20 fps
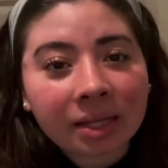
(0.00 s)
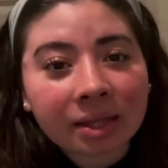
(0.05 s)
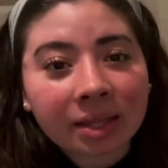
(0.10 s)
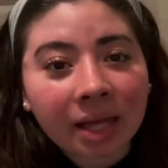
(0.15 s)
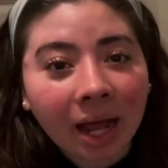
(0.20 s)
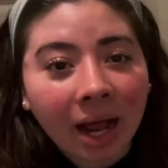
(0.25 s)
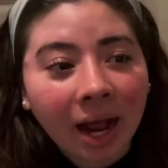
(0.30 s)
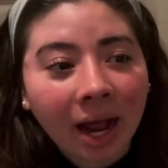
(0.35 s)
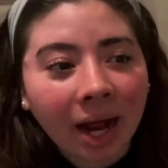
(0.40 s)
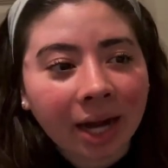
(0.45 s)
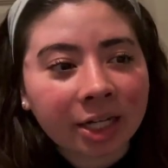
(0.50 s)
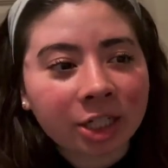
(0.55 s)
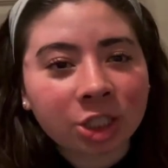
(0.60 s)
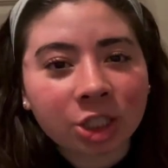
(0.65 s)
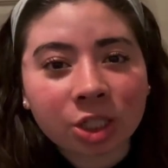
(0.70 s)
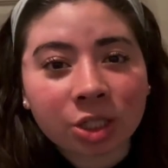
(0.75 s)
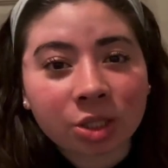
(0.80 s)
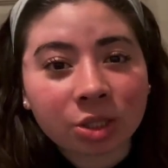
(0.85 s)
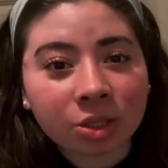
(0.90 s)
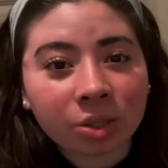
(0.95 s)
that had to
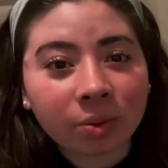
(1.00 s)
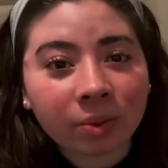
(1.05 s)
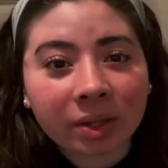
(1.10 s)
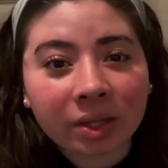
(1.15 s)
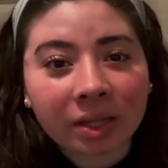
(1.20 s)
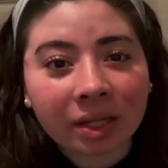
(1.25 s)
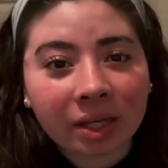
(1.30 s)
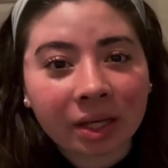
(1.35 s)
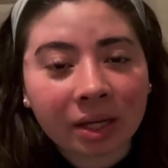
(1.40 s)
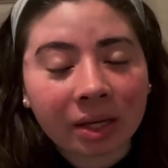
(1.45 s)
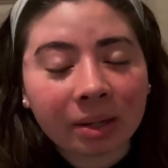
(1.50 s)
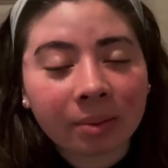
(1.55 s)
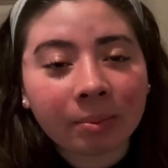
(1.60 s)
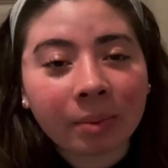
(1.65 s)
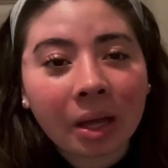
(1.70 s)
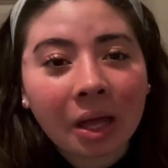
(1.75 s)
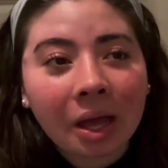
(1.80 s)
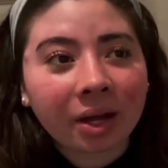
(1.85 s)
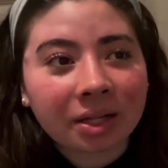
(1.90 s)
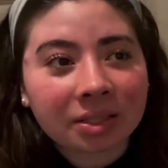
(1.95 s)
just do with him,
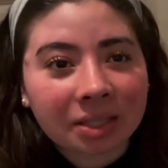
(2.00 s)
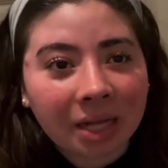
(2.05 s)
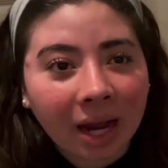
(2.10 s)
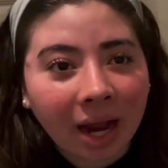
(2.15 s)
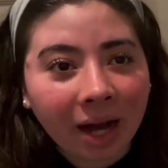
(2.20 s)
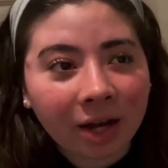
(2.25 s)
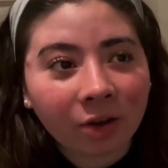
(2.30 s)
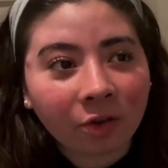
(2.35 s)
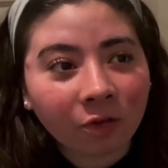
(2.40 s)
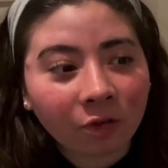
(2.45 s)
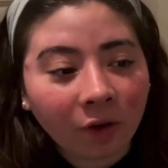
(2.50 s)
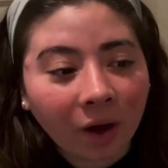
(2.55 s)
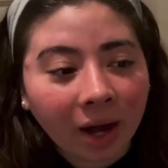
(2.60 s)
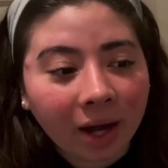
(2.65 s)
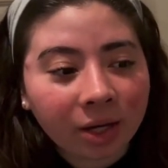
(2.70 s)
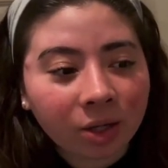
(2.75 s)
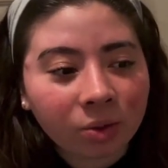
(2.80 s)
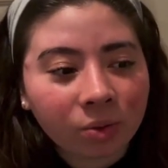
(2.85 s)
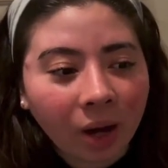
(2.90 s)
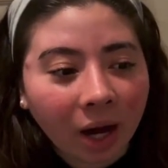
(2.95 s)
because I had a
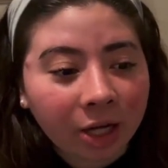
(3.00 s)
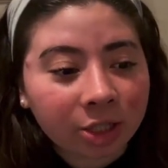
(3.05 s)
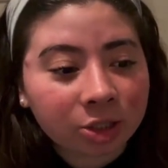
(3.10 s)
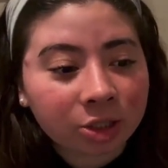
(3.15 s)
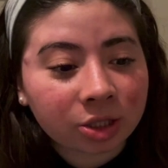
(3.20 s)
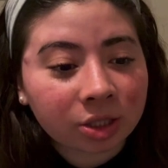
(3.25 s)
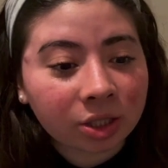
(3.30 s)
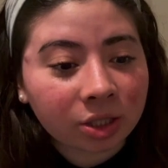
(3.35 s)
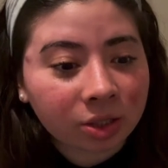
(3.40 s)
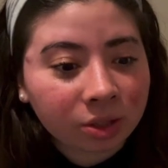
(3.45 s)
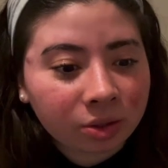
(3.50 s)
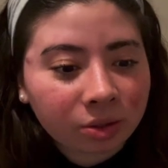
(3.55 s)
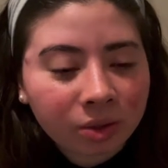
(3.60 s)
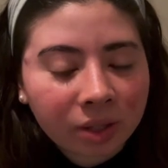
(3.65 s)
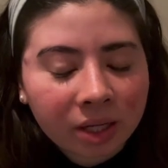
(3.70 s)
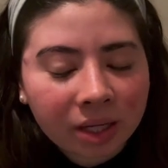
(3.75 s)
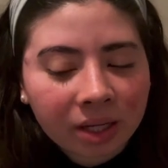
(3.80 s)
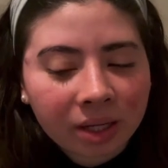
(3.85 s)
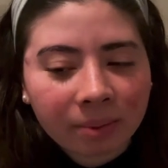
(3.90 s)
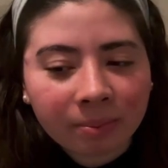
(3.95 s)
friend who actually knew
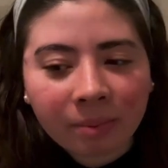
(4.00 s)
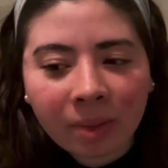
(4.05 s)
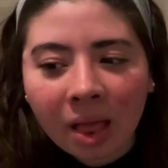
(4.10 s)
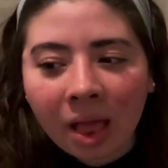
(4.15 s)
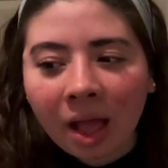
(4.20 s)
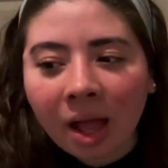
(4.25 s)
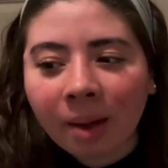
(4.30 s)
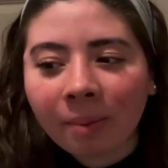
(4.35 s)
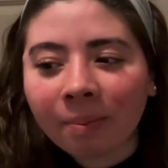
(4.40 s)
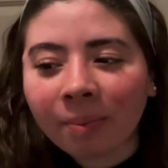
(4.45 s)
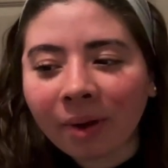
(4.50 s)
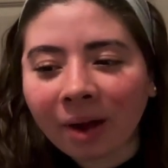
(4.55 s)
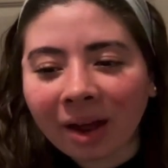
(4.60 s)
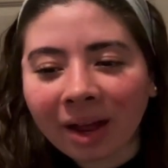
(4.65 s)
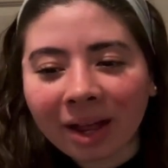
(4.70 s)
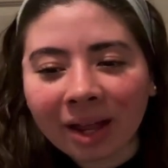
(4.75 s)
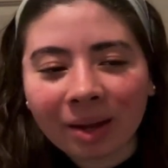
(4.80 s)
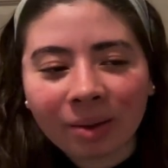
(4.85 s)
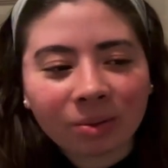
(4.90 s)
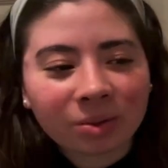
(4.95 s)
him,
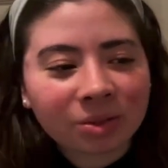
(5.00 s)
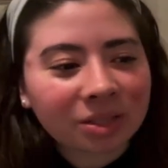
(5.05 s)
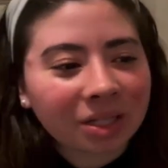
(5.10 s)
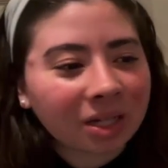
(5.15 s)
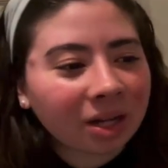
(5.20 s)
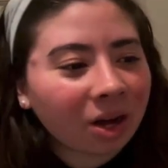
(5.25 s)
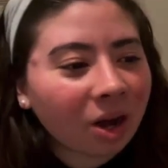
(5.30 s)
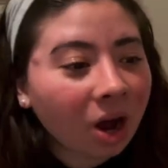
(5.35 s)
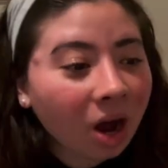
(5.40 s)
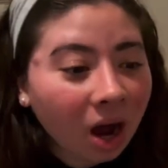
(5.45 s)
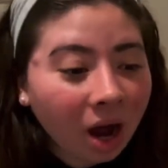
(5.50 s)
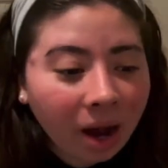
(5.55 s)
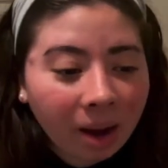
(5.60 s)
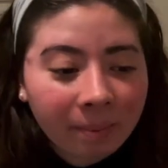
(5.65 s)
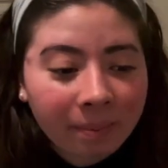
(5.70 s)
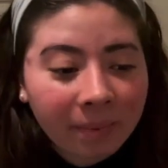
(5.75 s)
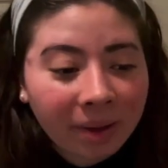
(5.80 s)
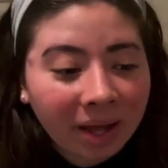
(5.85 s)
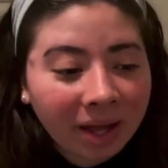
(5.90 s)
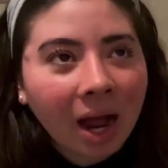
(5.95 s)
but it was like a hot
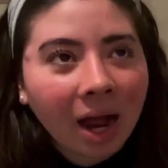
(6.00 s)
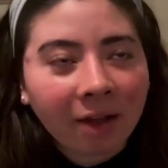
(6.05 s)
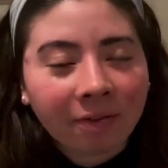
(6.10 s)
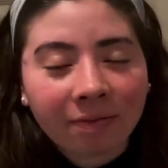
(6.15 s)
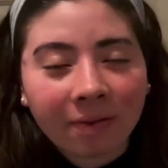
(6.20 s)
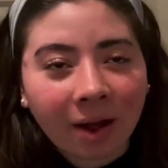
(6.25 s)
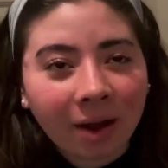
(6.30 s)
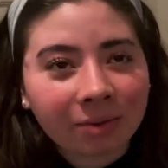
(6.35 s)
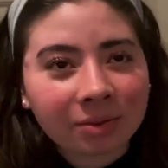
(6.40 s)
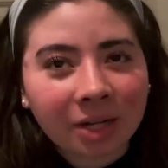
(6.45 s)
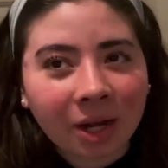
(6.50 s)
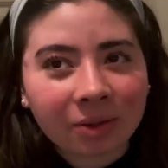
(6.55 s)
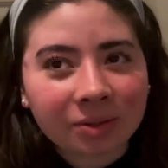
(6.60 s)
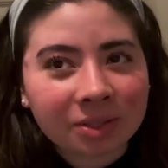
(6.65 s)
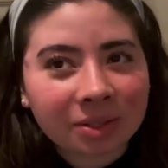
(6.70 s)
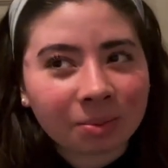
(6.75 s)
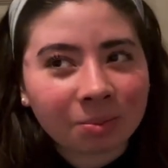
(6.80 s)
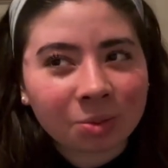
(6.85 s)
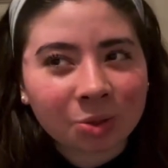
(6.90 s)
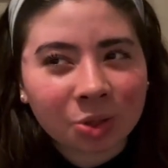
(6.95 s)
mess. I found out
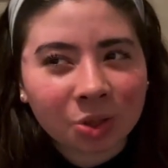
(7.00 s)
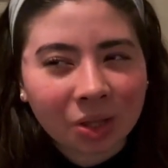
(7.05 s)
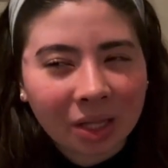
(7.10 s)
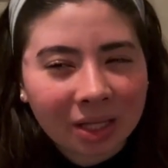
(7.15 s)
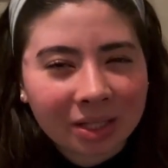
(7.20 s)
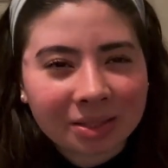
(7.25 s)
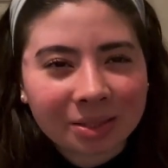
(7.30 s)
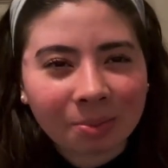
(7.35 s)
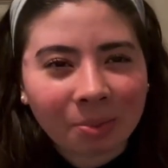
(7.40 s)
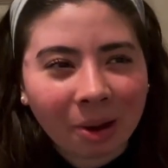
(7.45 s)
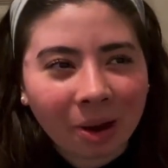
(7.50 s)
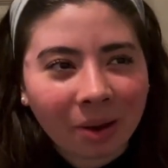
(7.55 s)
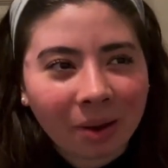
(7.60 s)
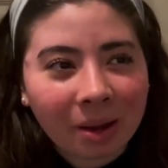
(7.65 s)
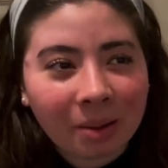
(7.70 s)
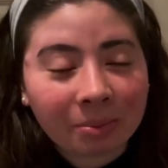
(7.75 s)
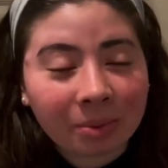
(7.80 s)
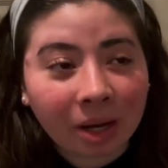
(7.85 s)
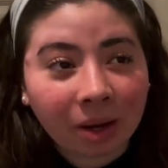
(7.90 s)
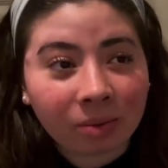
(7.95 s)
some things about
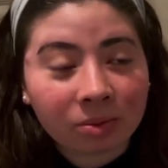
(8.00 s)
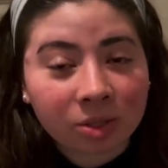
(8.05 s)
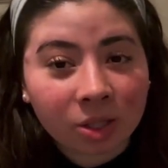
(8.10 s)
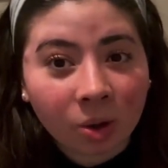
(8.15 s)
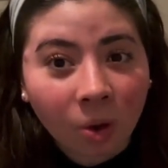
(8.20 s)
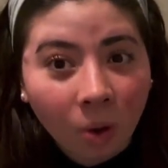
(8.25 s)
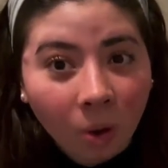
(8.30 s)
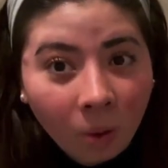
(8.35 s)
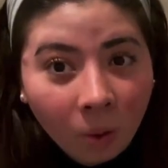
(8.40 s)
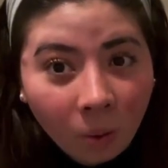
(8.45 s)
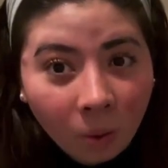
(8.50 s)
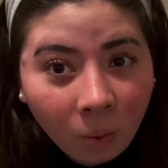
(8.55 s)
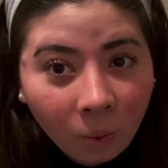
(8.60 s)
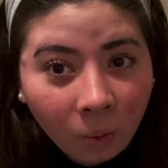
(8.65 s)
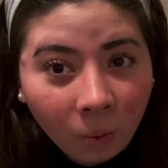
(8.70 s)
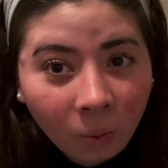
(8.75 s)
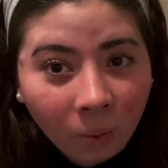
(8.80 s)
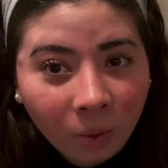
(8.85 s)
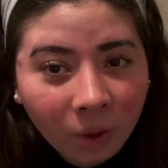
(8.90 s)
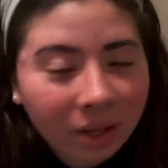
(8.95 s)
him that I was like,
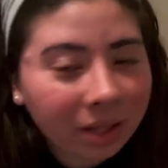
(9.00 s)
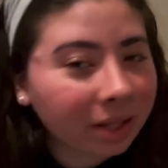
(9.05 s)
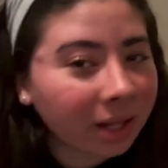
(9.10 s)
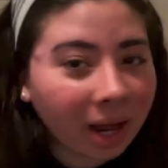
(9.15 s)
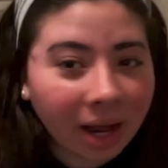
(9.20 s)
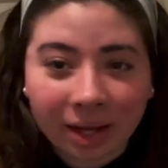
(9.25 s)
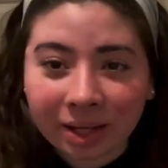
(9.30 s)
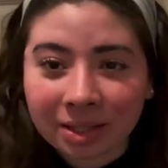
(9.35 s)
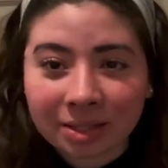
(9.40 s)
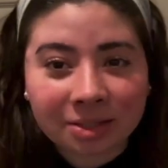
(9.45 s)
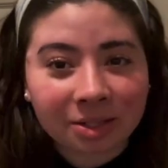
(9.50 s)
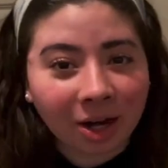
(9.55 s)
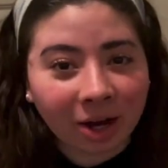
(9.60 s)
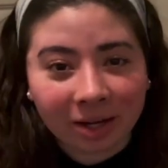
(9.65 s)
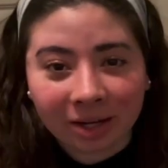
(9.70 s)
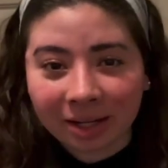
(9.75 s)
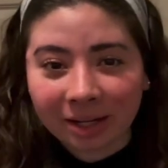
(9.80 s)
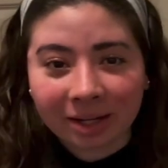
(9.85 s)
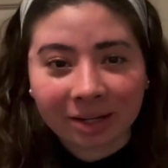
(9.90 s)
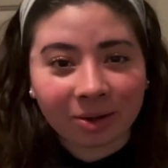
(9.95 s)
oh yeah, he's not
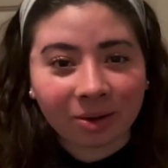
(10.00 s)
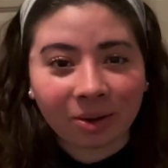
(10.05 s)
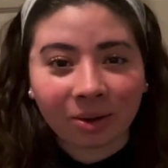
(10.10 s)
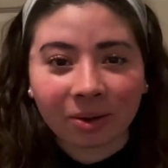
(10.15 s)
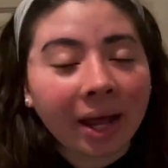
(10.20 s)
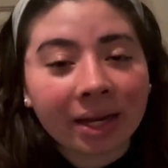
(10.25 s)
it, girl.